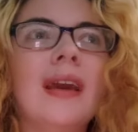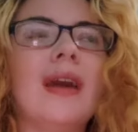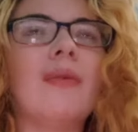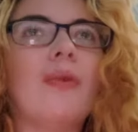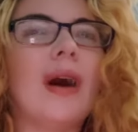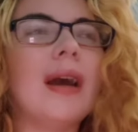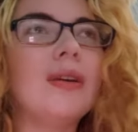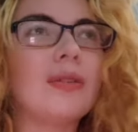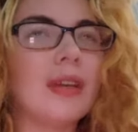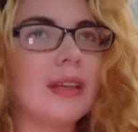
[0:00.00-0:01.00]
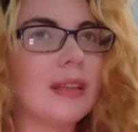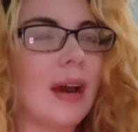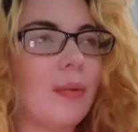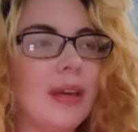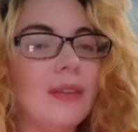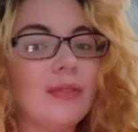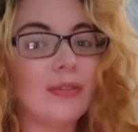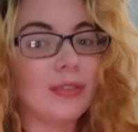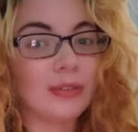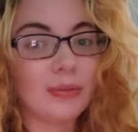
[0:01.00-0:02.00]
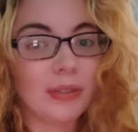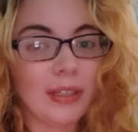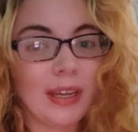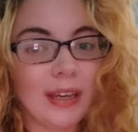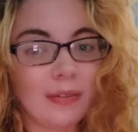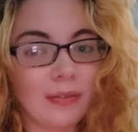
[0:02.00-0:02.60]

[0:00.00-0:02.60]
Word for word: and why you think that way, even if it's a really negative